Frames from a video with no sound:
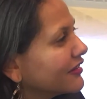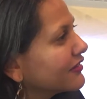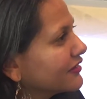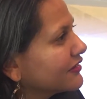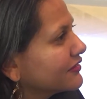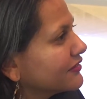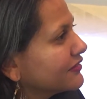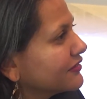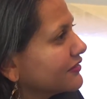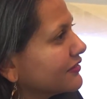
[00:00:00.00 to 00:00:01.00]

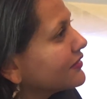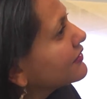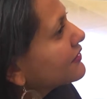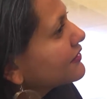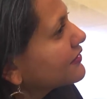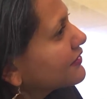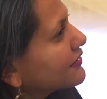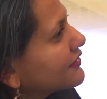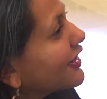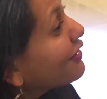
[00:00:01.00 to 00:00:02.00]
applicants, you know, 20
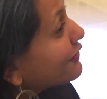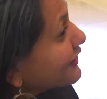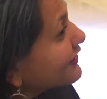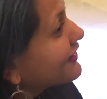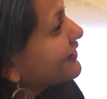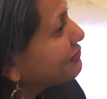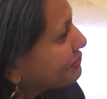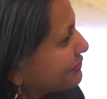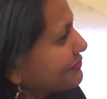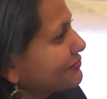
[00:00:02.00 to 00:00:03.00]
applicants at the
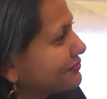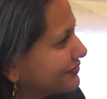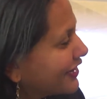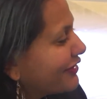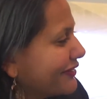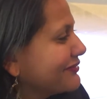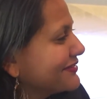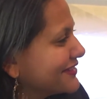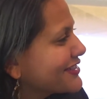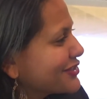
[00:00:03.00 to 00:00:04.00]
max. We had
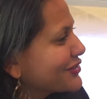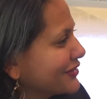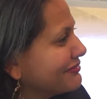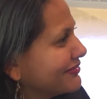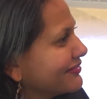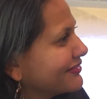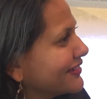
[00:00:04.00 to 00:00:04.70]
over 90 people.